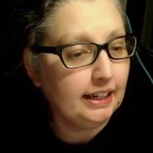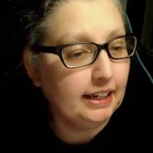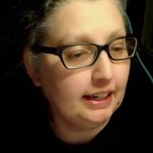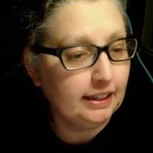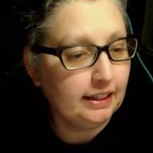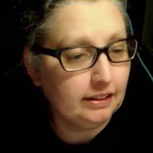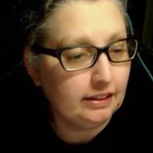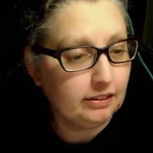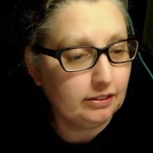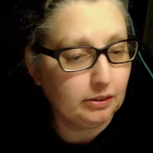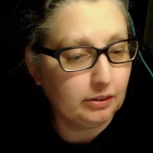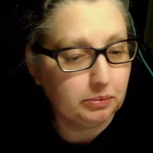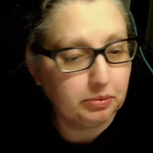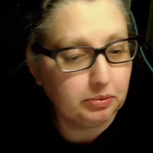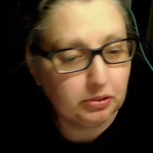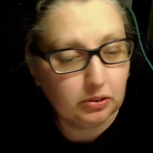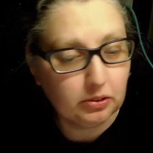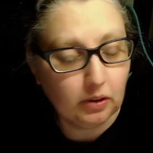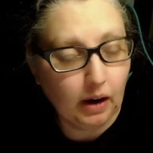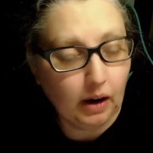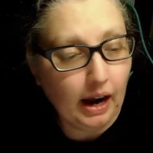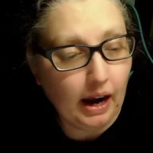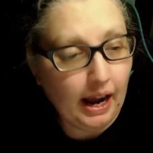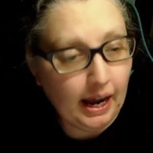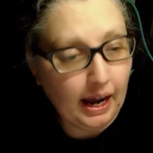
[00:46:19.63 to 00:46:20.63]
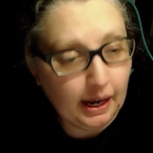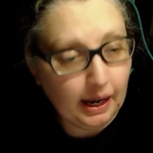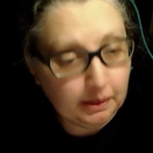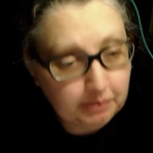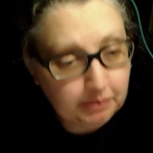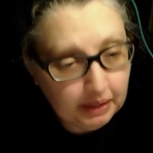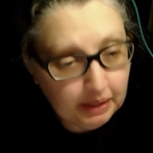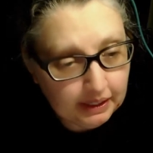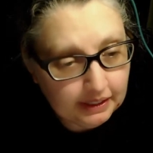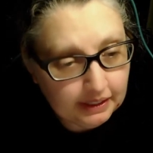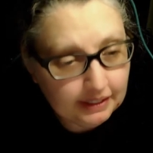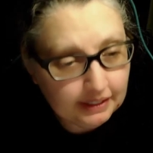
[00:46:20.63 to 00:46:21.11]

and subscribe